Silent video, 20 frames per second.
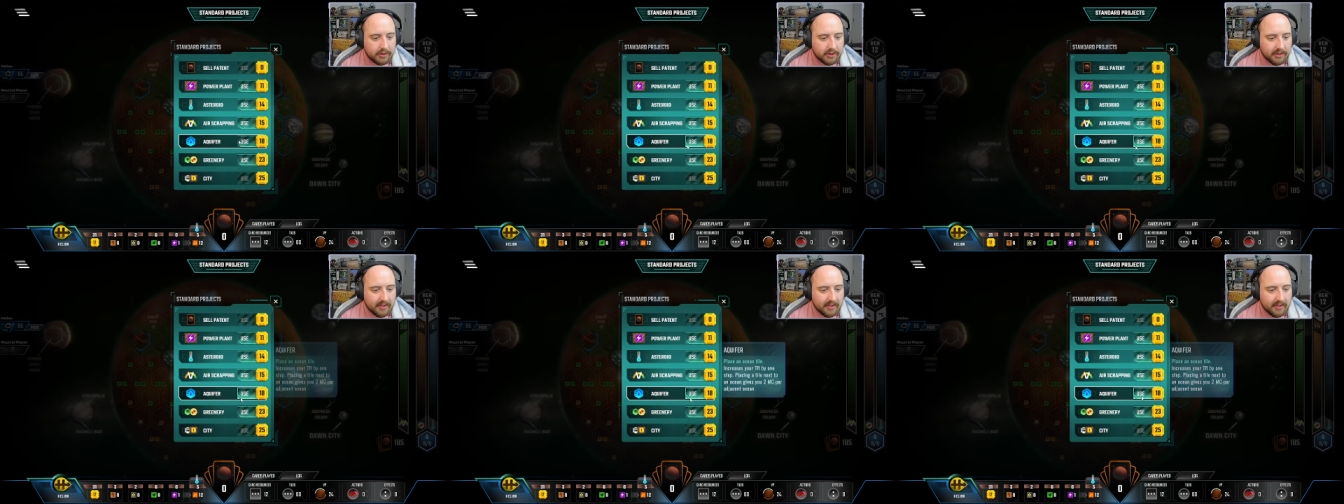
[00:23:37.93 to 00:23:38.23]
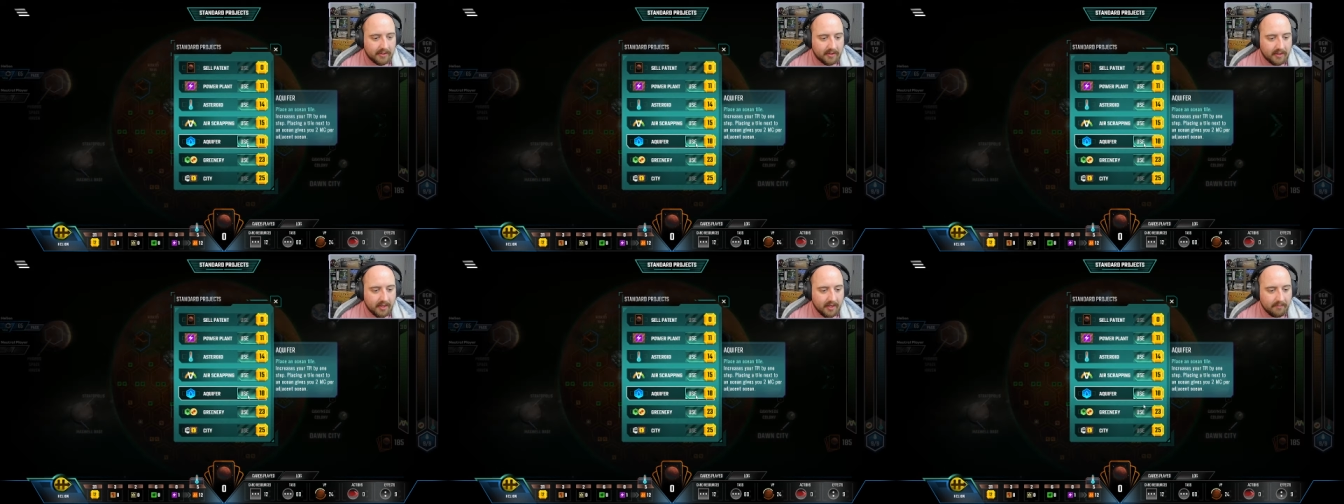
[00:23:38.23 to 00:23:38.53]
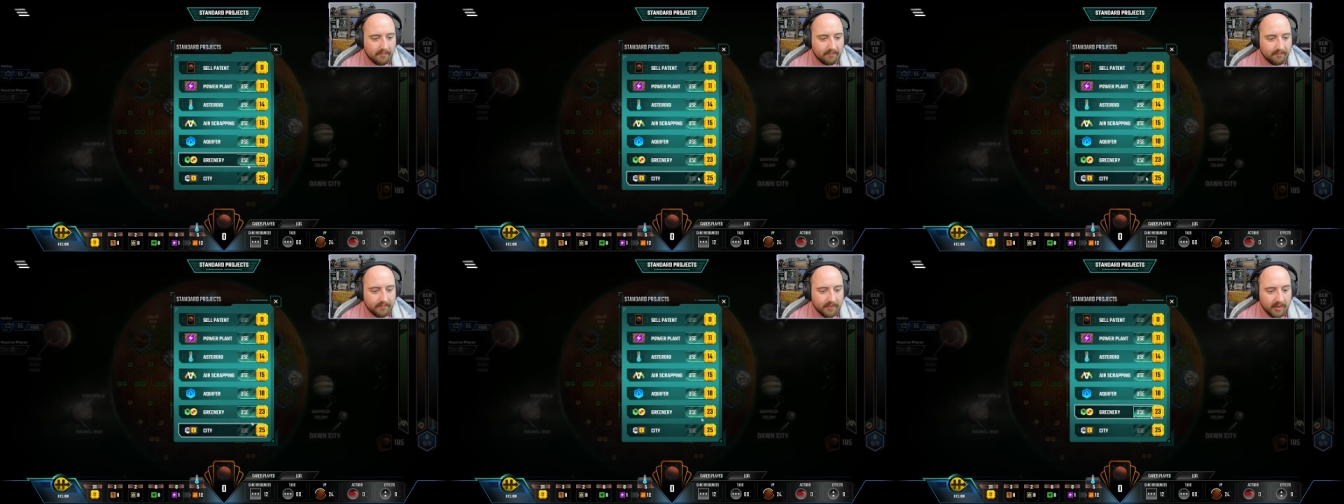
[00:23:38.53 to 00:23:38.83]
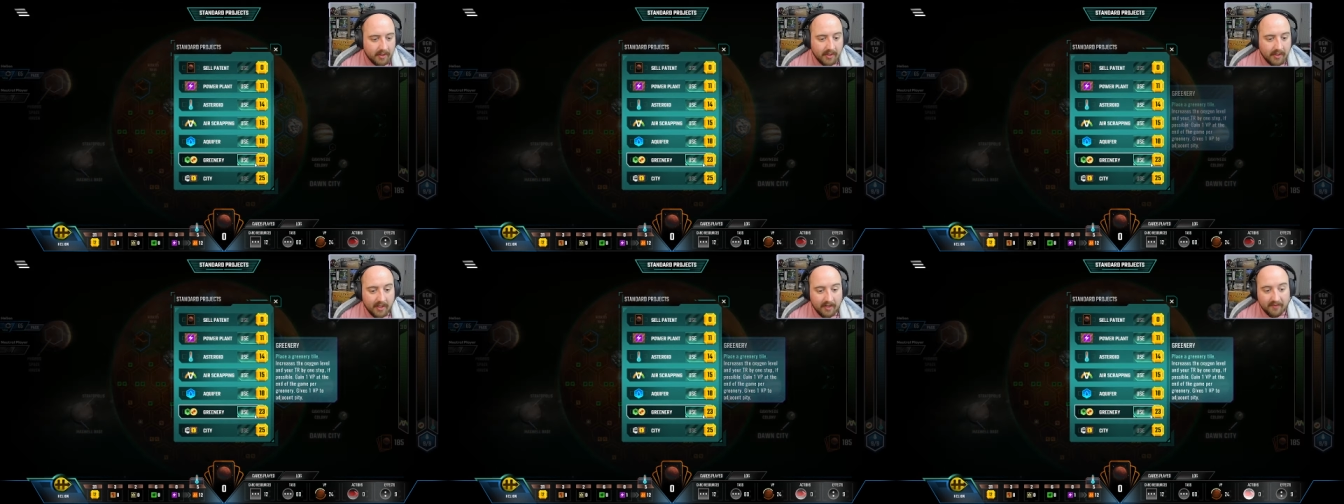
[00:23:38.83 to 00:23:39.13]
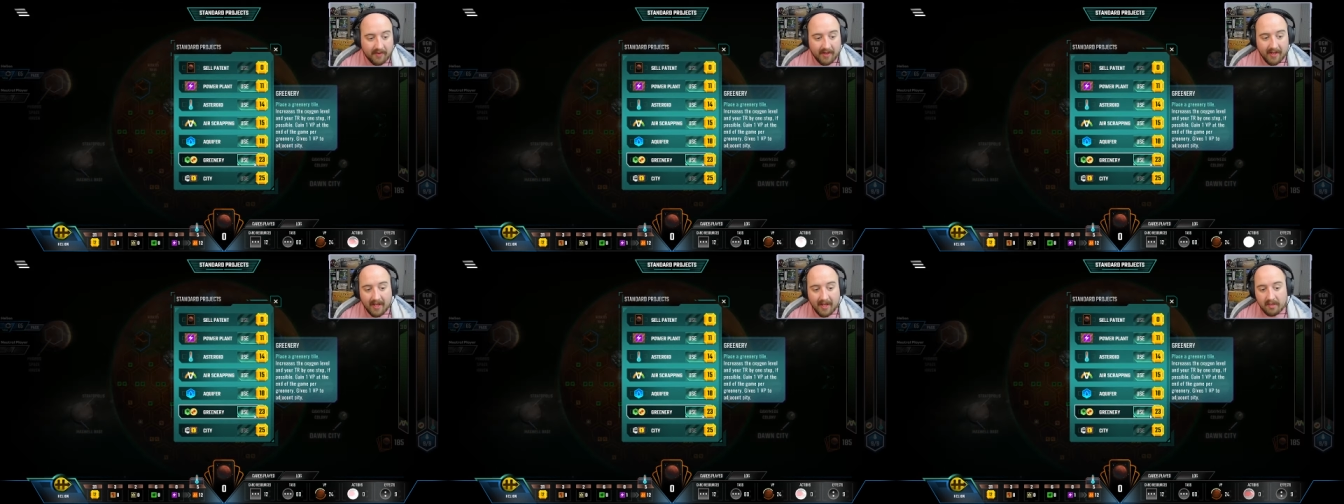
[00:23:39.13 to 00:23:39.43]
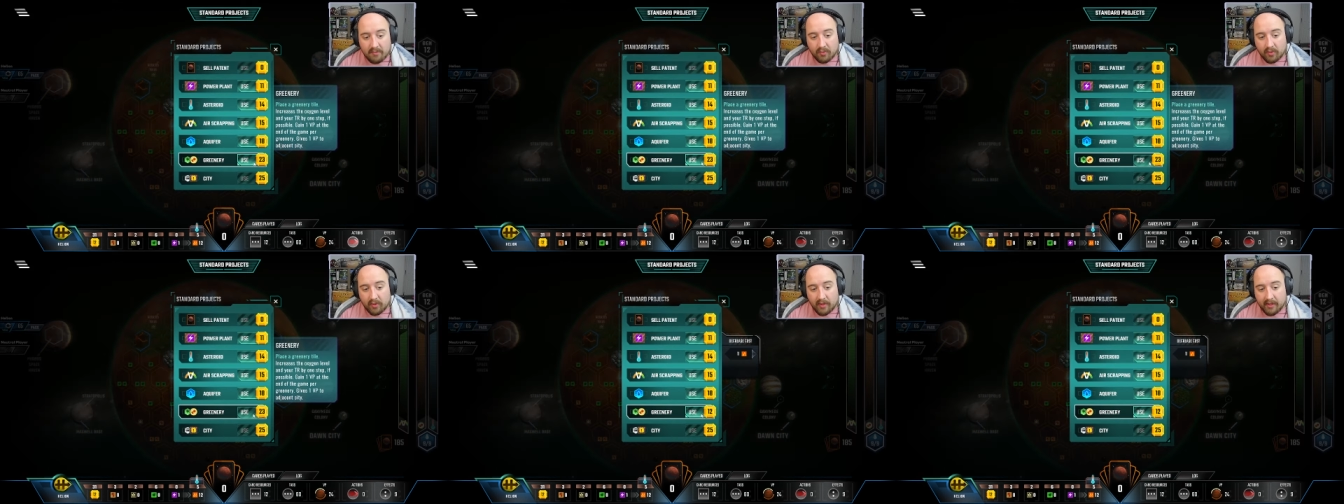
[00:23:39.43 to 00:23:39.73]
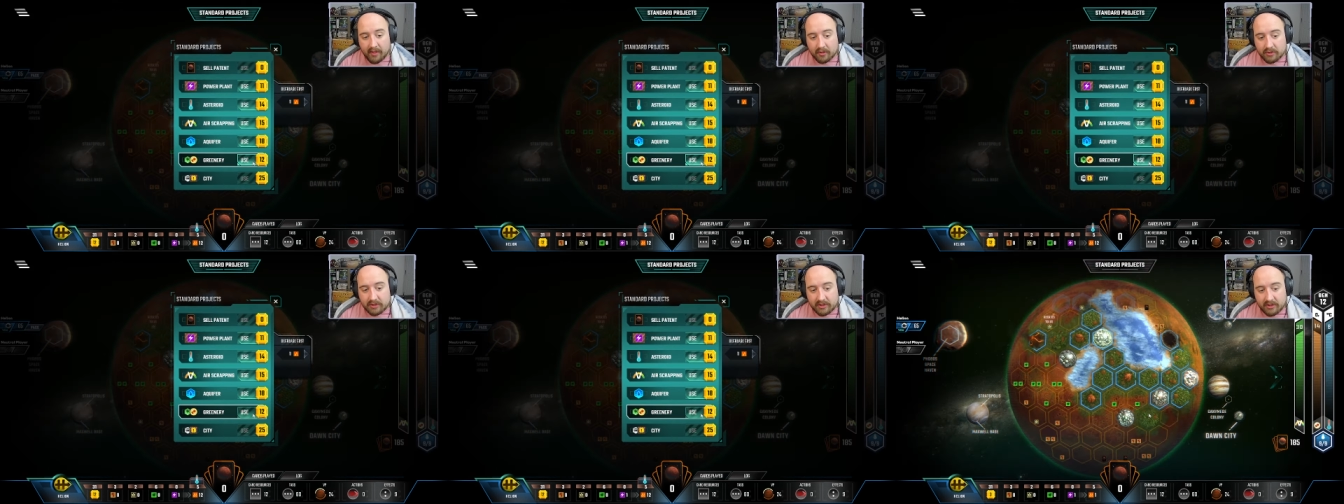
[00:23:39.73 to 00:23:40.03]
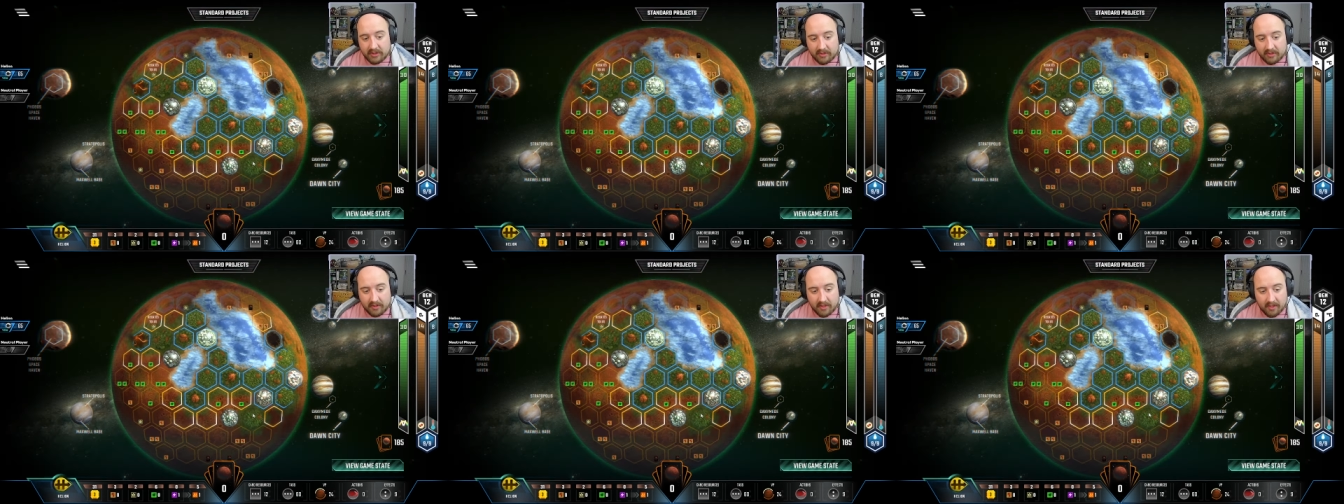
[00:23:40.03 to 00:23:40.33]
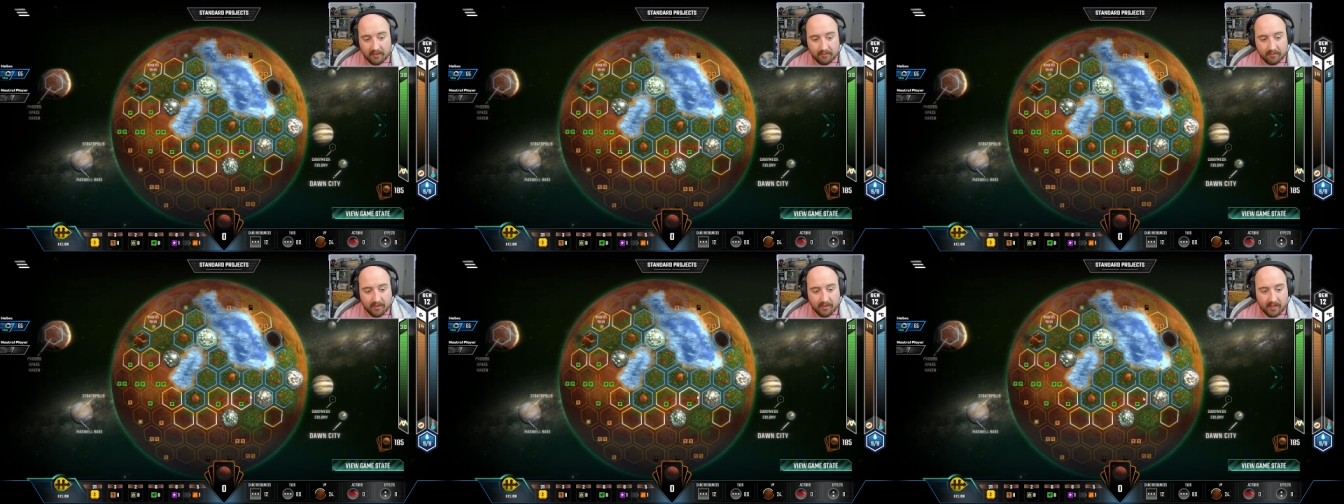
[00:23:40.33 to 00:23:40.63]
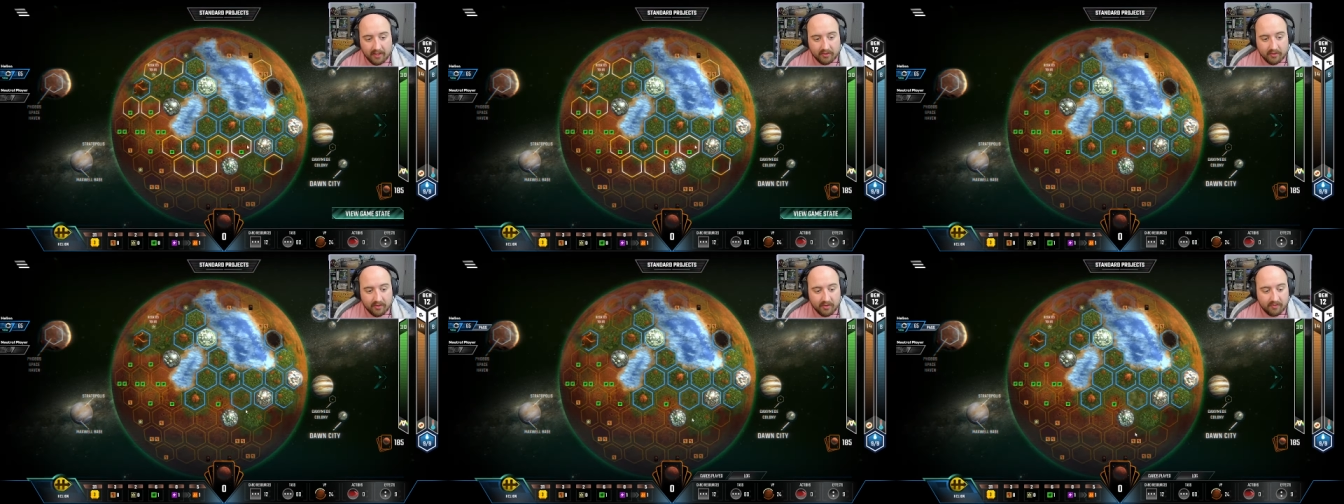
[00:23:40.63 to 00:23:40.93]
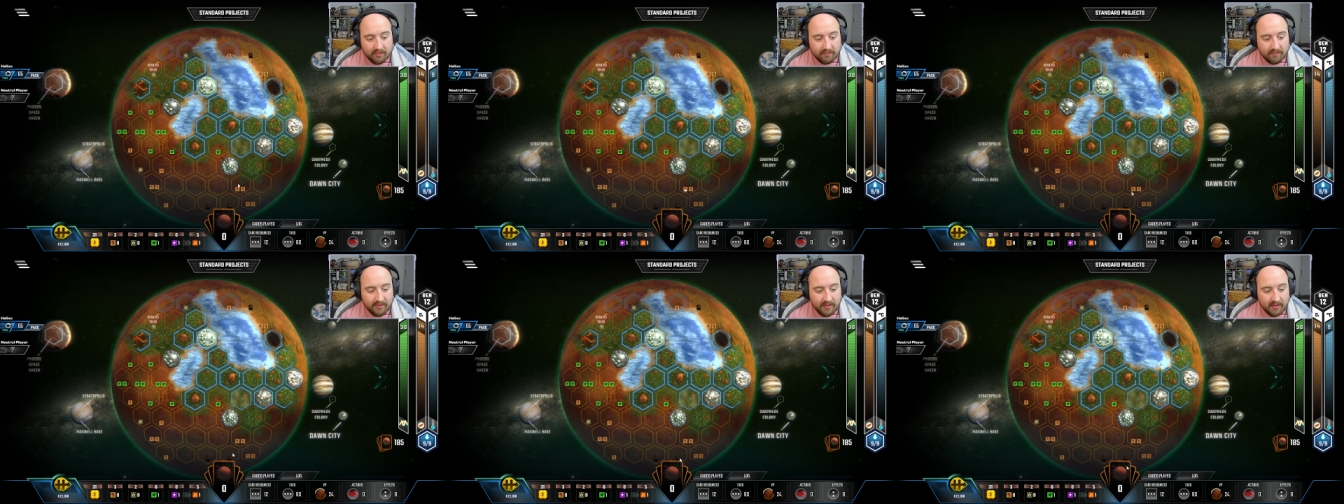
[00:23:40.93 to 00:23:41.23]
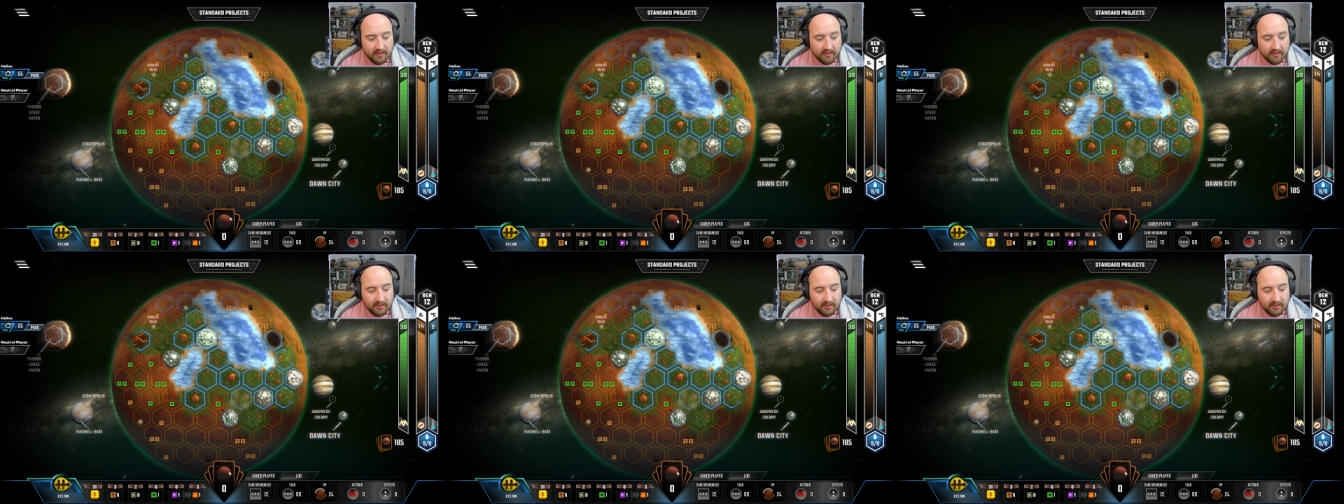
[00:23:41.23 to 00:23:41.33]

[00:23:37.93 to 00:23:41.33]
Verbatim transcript: income. If I had more energy income, I could have very